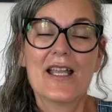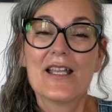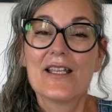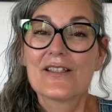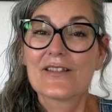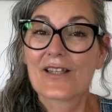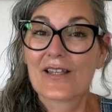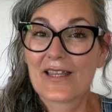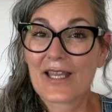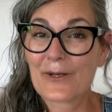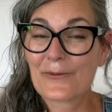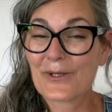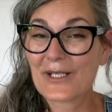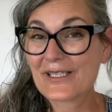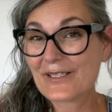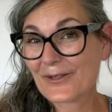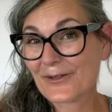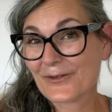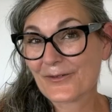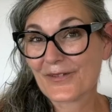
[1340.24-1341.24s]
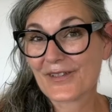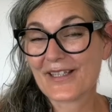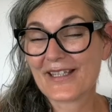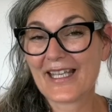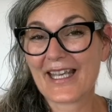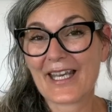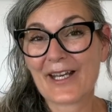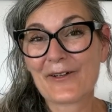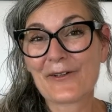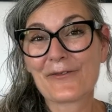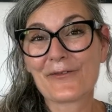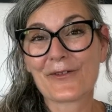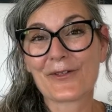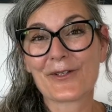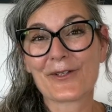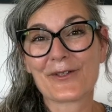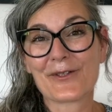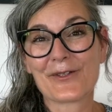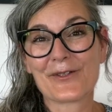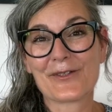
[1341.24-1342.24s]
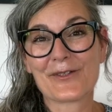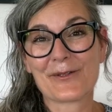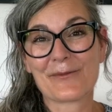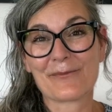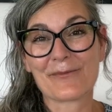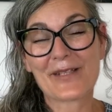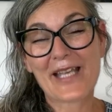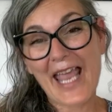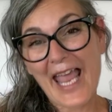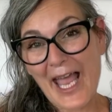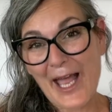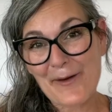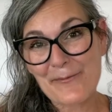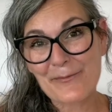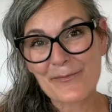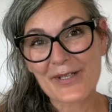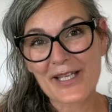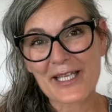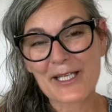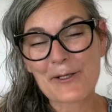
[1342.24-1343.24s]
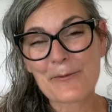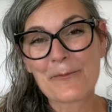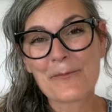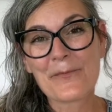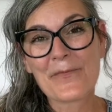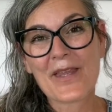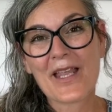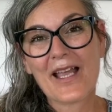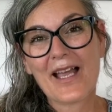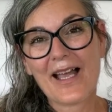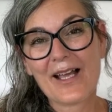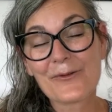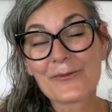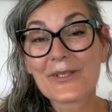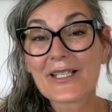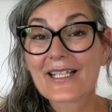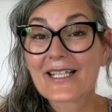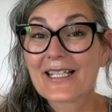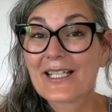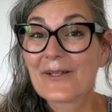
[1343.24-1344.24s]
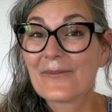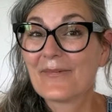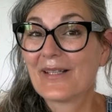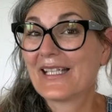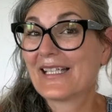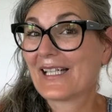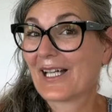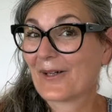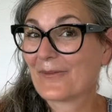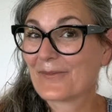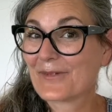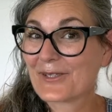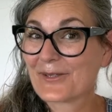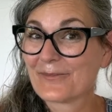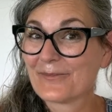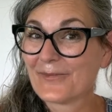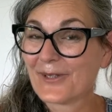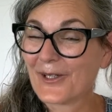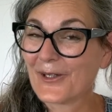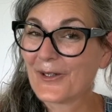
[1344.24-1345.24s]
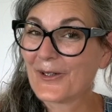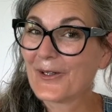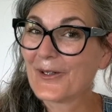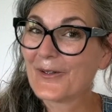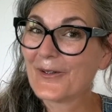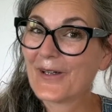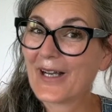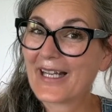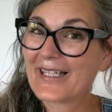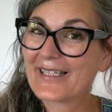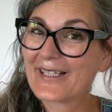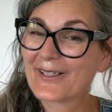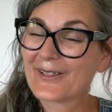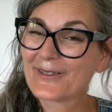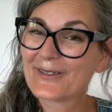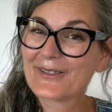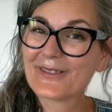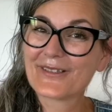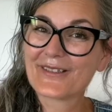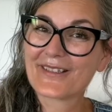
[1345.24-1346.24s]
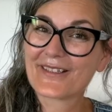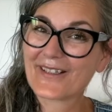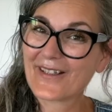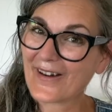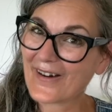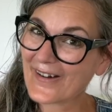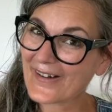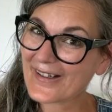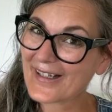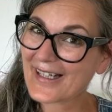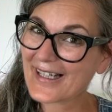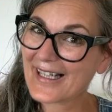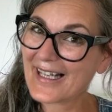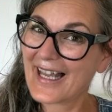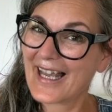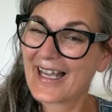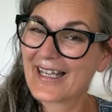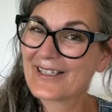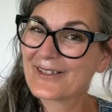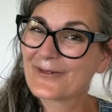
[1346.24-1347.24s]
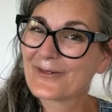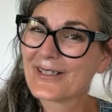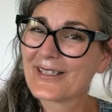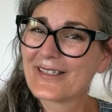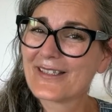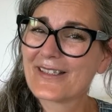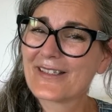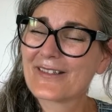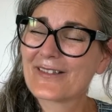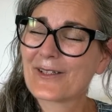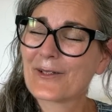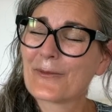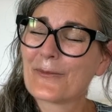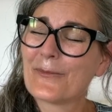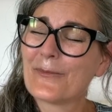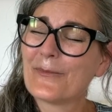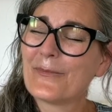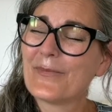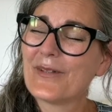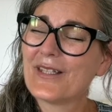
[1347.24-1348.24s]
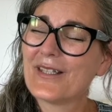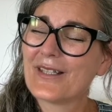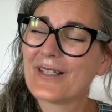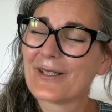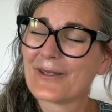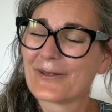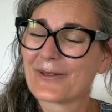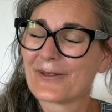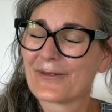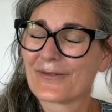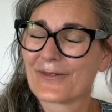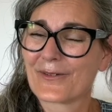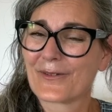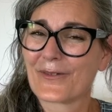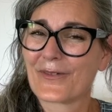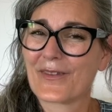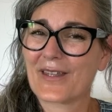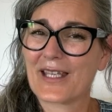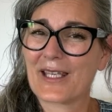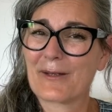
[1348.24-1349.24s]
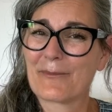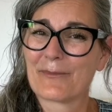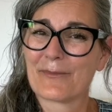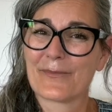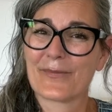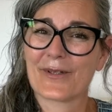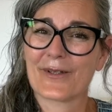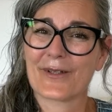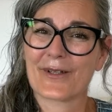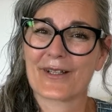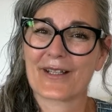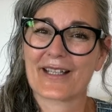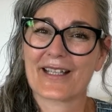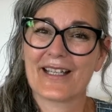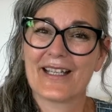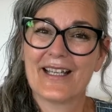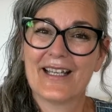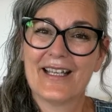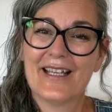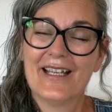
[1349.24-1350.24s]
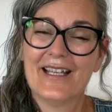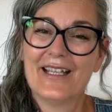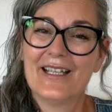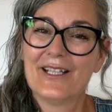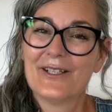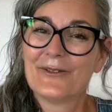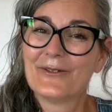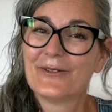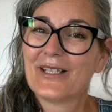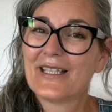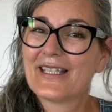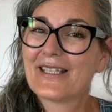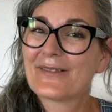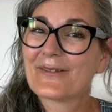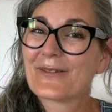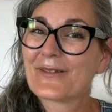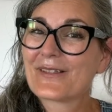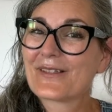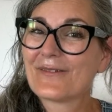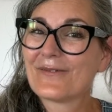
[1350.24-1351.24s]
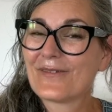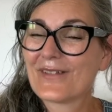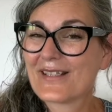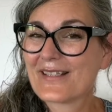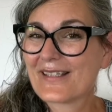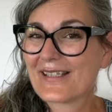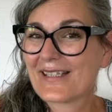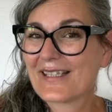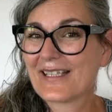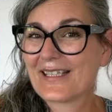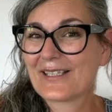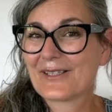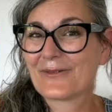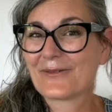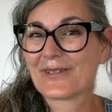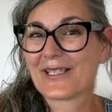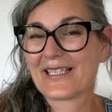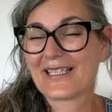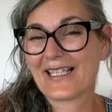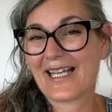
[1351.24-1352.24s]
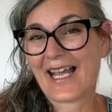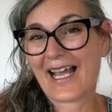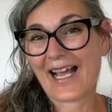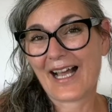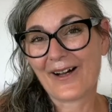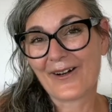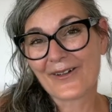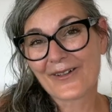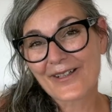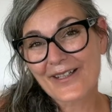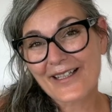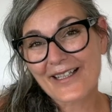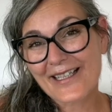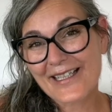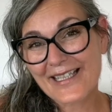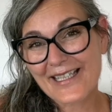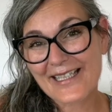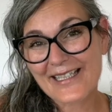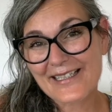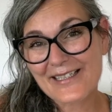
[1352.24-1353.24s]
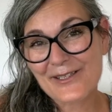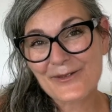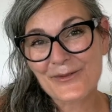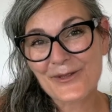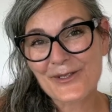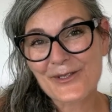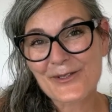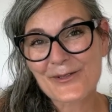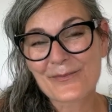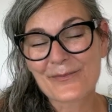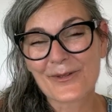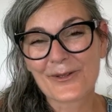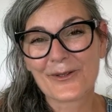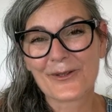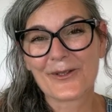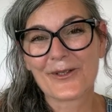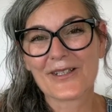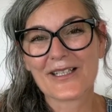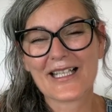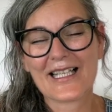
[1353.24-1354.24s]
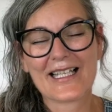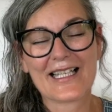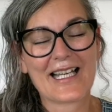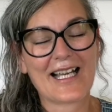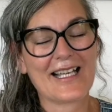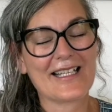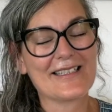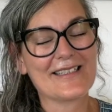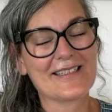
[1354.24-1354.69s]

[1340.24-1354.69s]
So they went over there for some camping, and we're gonna meet up tomorrow and go to Gardaland, which is a beautiful theme park. We used to visit it when our kids were small, and I